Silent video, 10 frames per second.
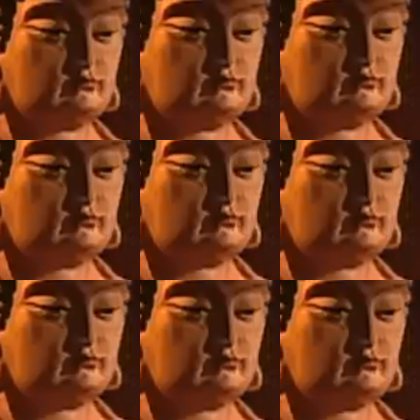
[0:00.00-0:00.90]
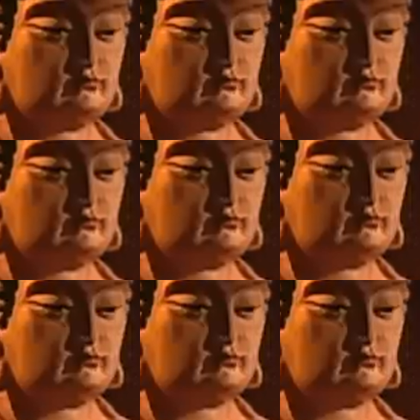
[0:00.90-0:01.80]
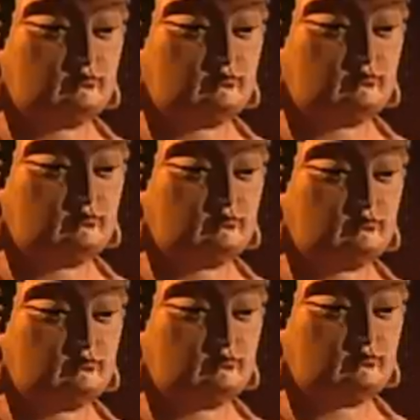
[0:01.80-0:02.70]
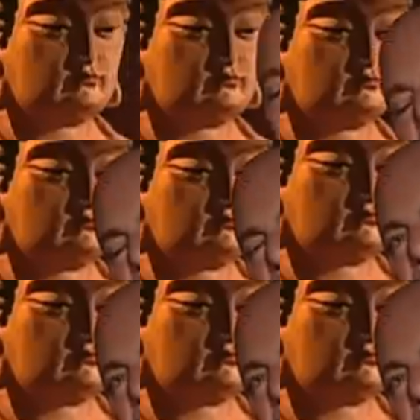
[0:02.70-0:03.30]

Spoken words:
(not speaking)